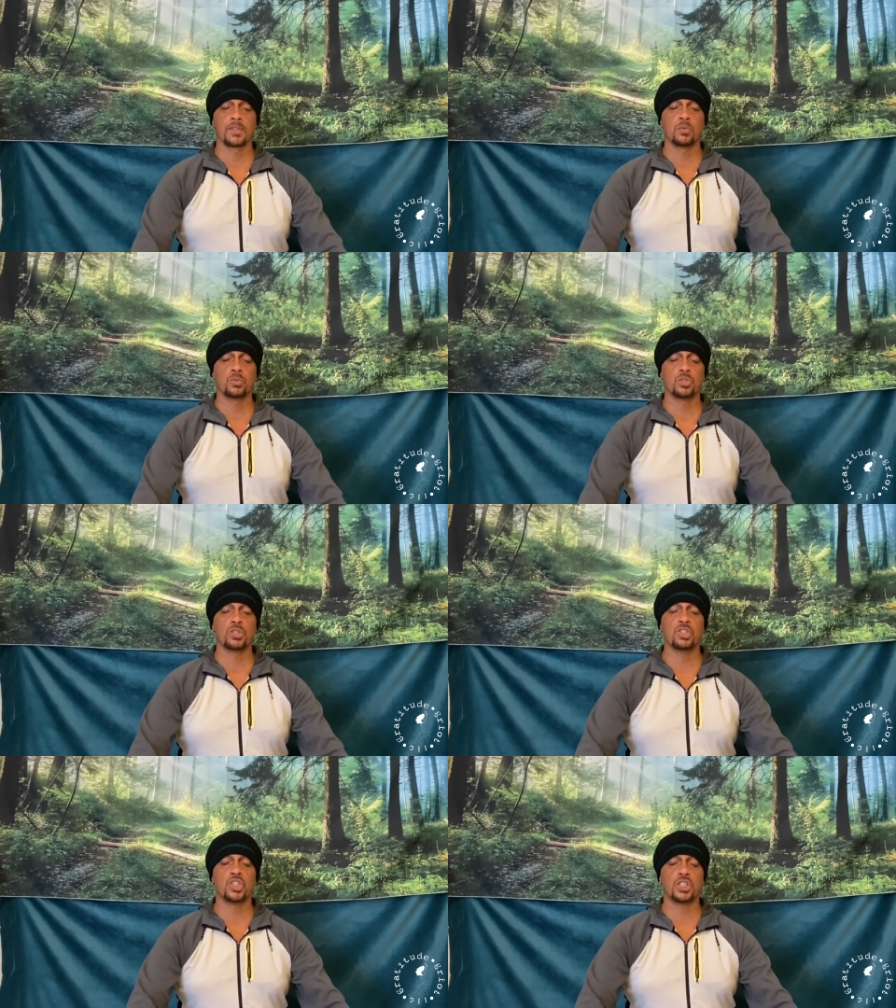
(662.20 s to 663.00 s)
I want you
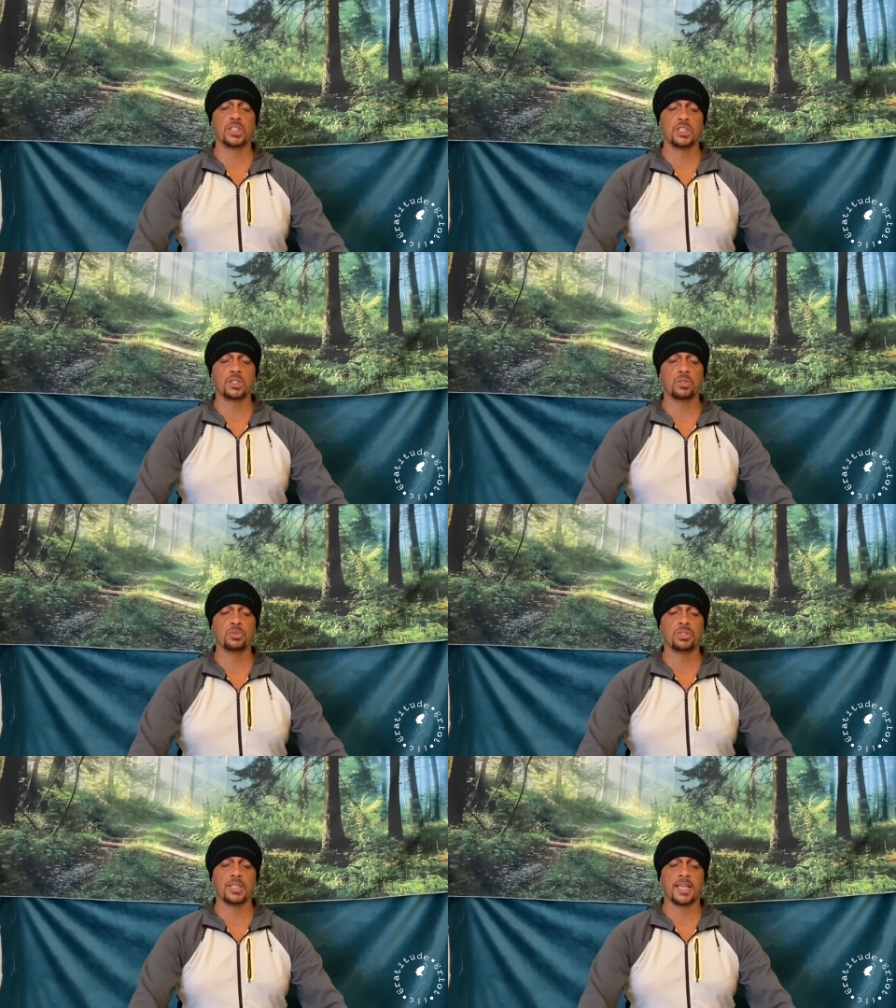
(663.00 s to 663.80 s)
to gently
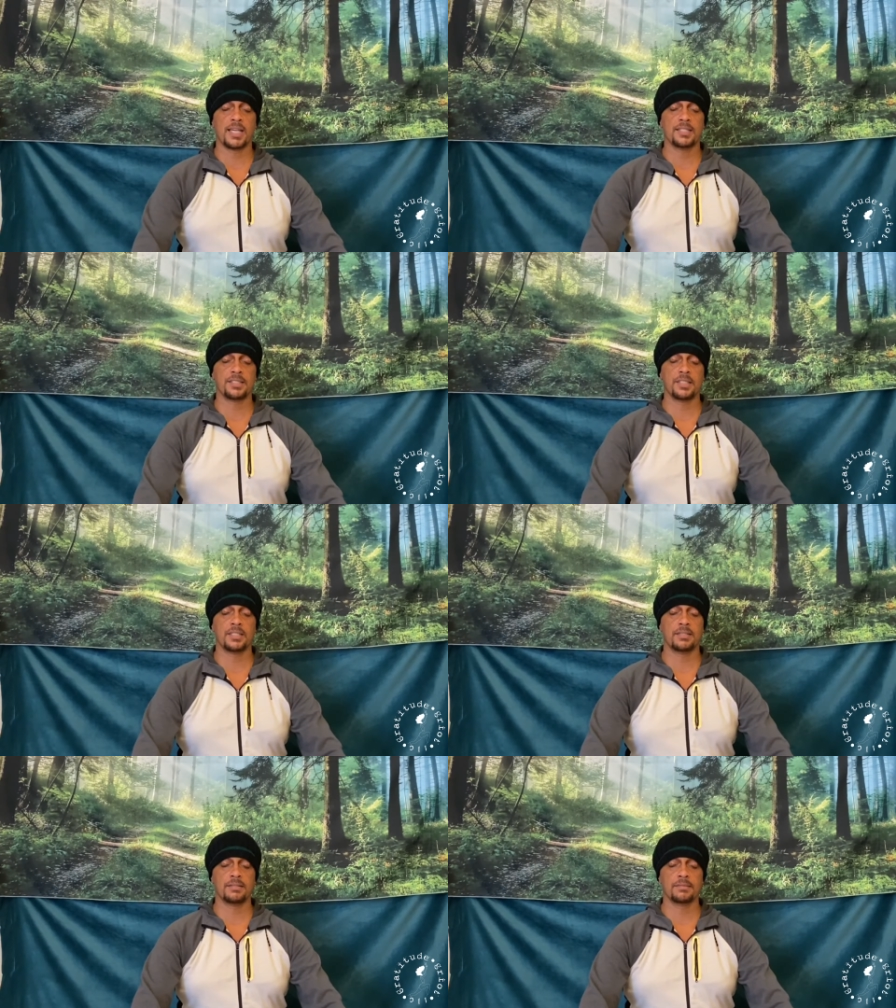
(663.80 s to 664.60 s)
close the eyes
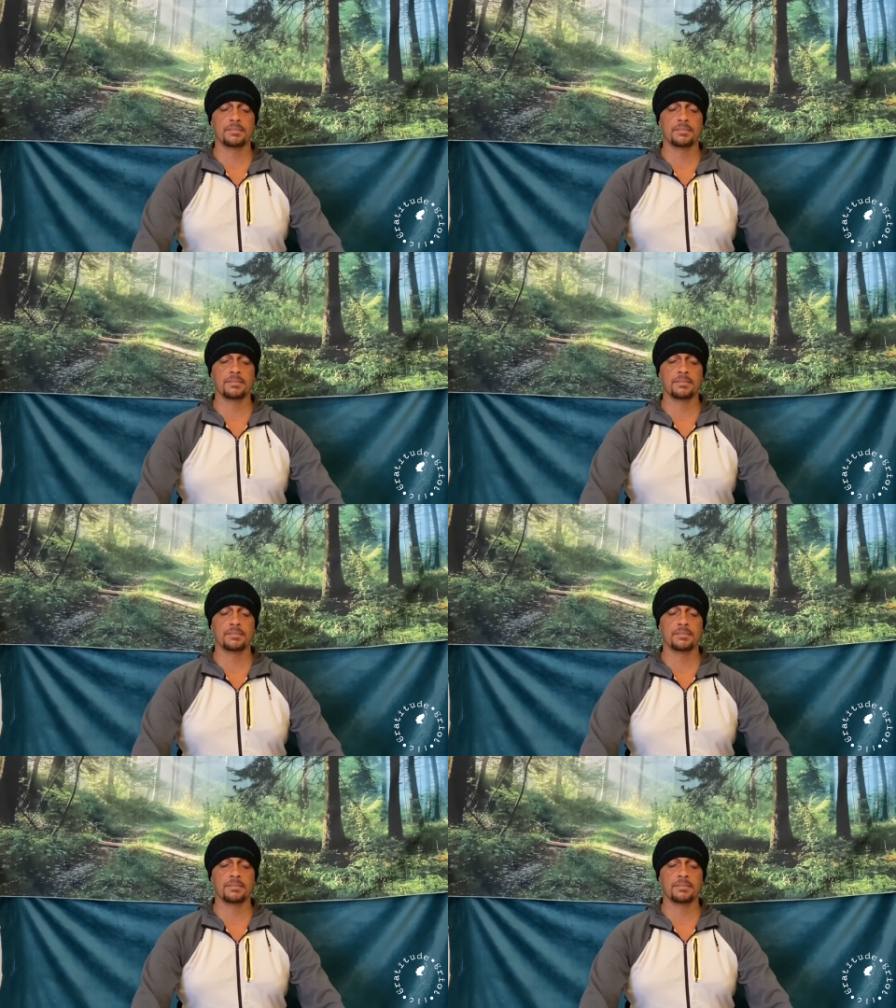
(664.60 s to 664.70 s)
again.